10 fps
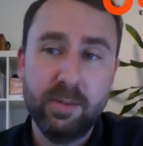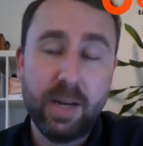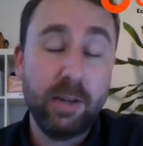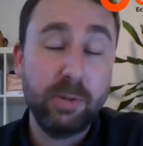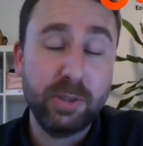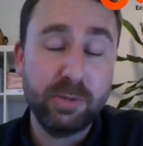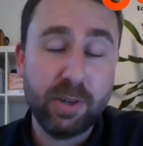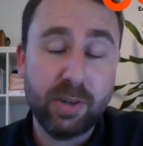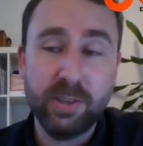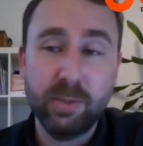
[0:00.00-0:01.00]
hundreds of
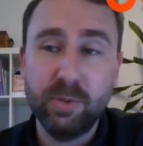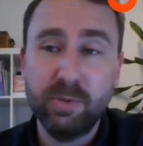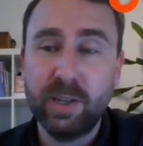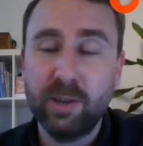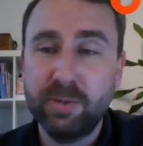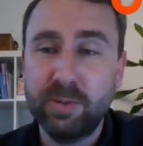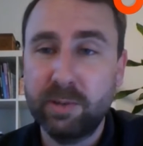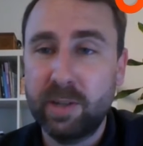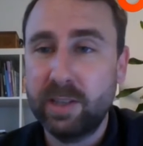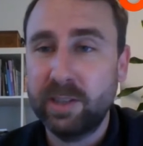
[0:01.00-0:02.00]
cars are moving out of the
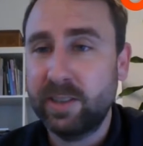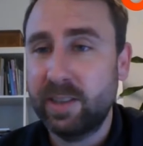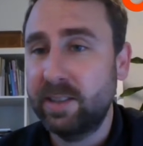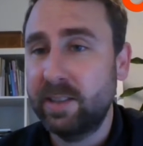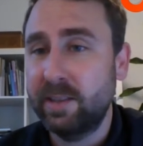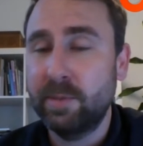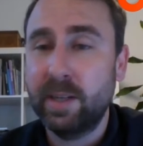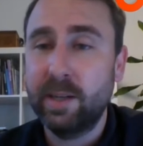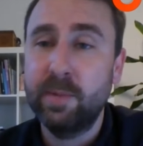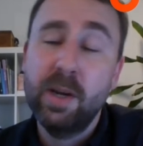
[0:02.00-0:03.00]
garage at the same
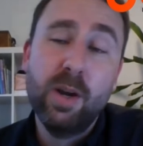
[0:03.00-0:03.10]
time.